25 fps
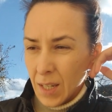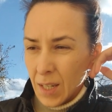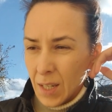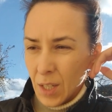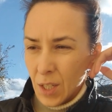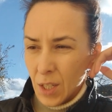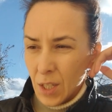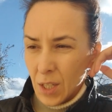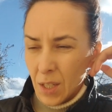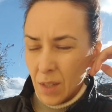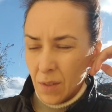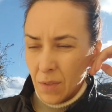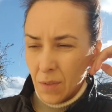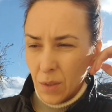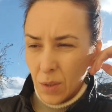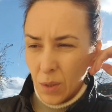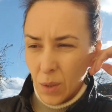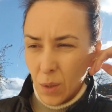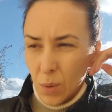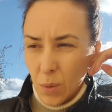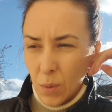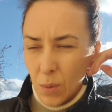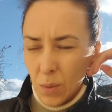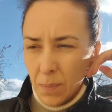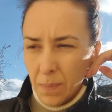Stefan
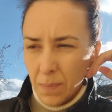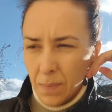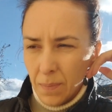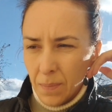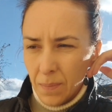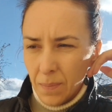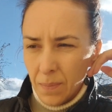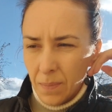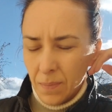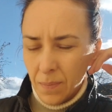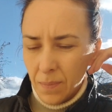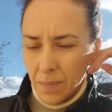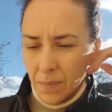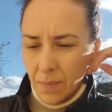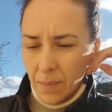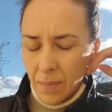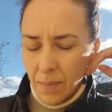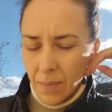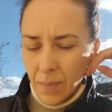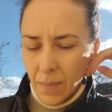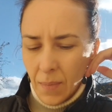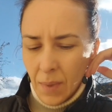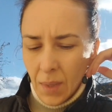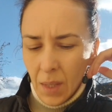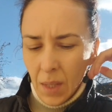Kuhn,
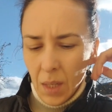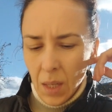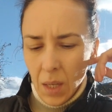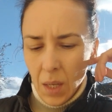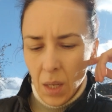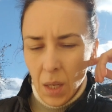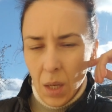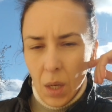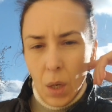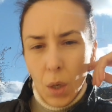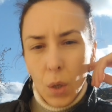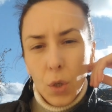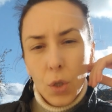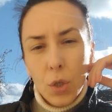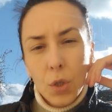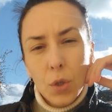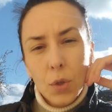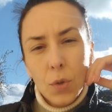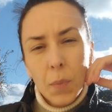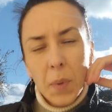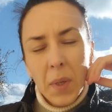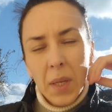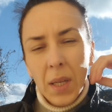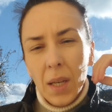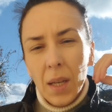who
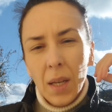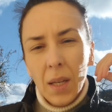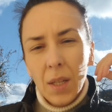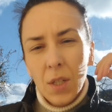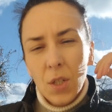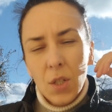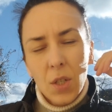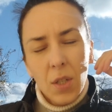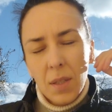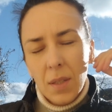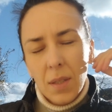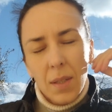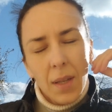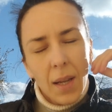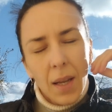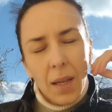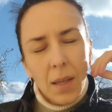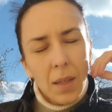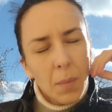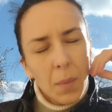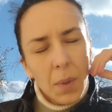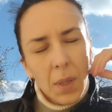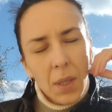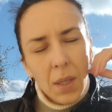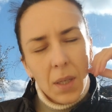should be here just
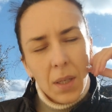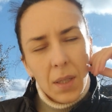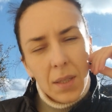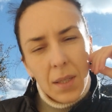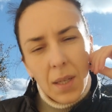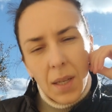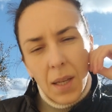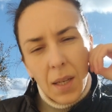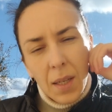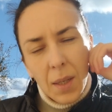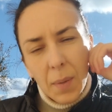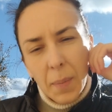any minute.